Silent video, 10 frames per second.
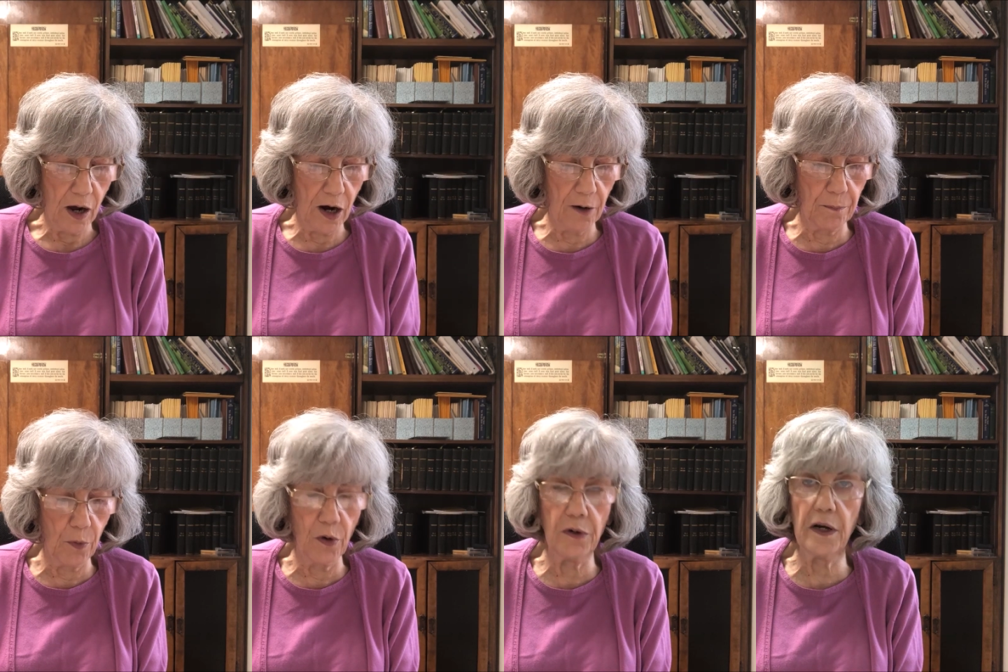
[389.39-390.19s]
are
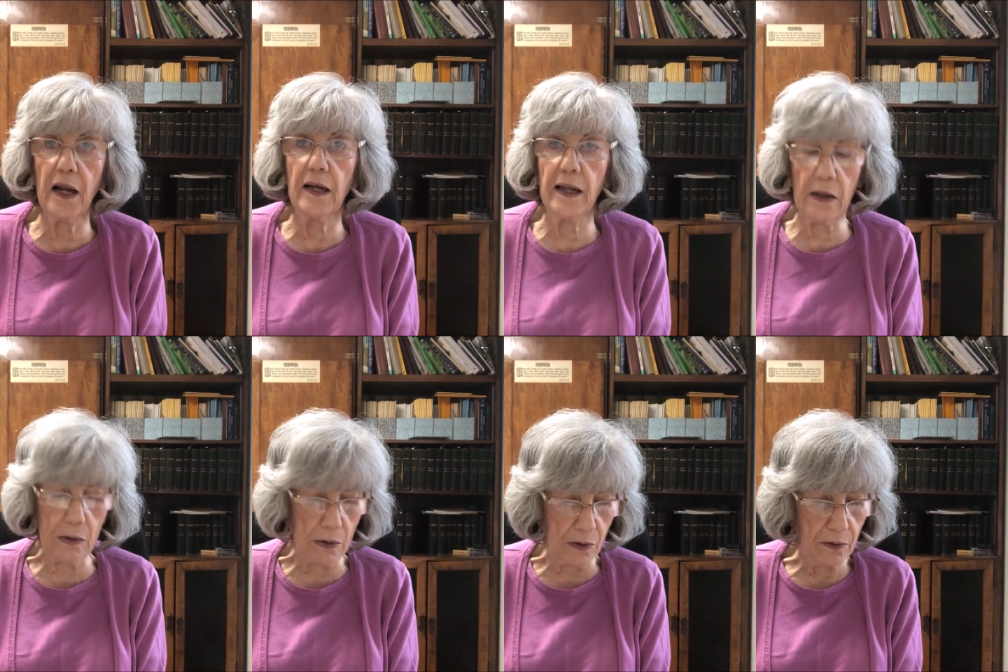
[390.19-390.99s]
born
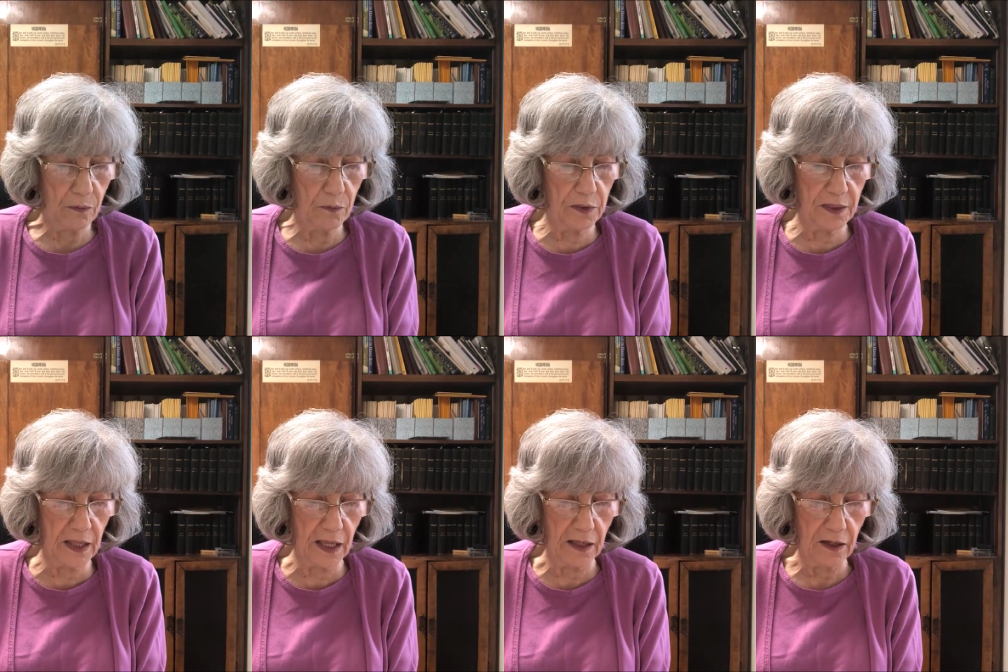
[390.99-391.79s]
along with
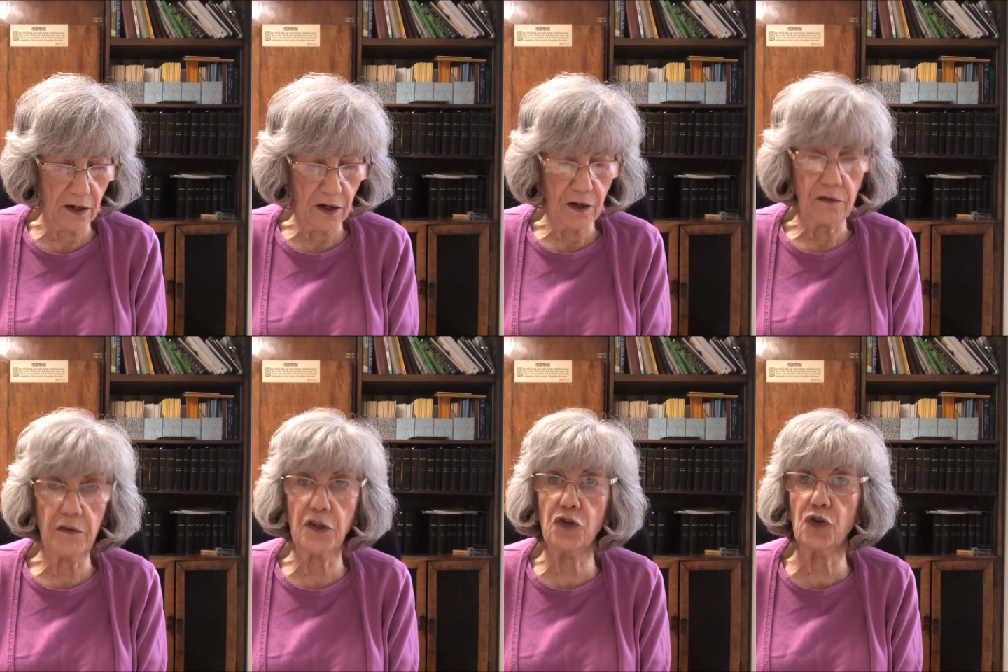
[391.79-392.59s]
thee.
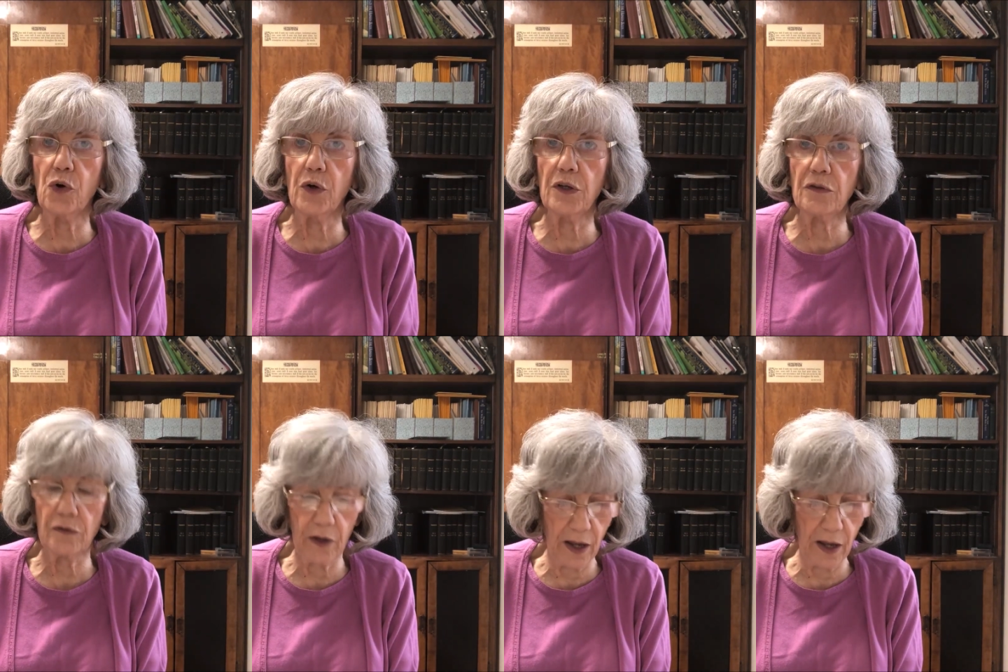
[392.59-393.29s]
Rejoice